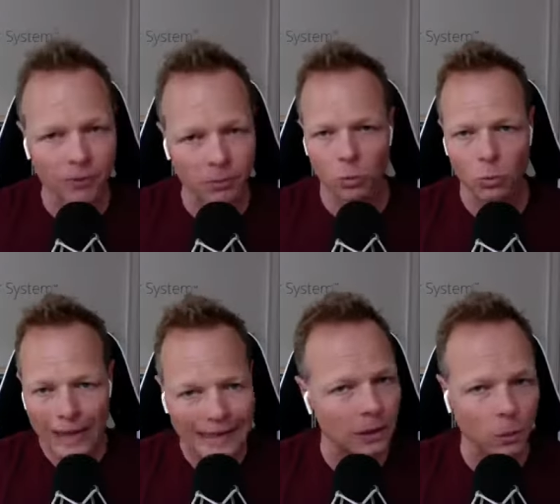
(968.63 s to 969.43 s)
someone
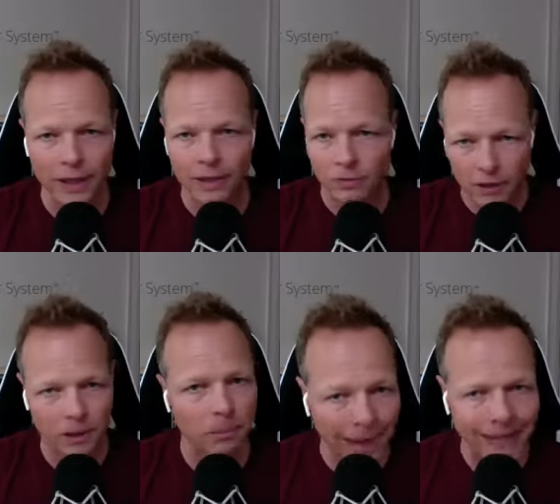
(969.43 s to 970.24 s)
waiting in the wings
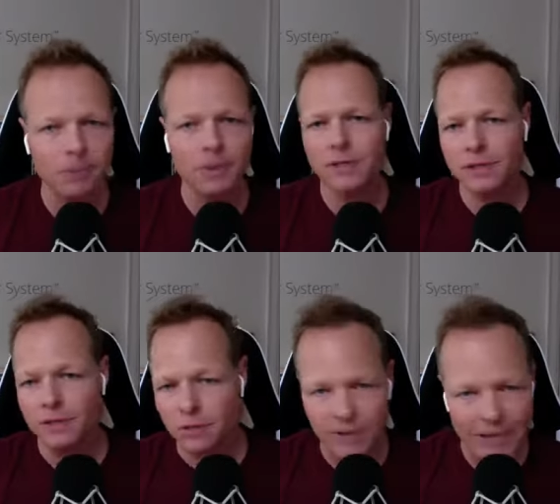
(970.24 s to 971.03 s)
looking to buy the business?
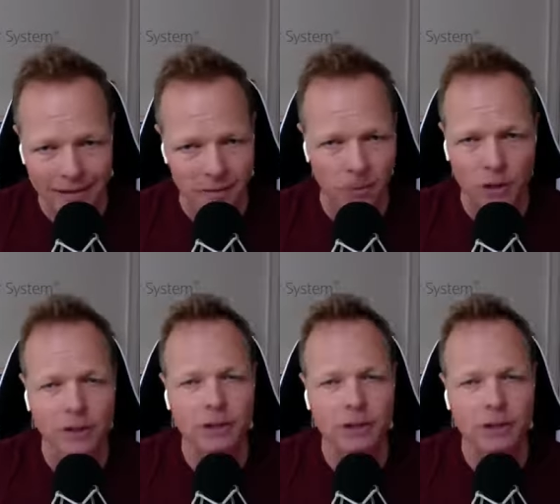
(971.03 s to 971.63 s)
Did you take we it didn't, We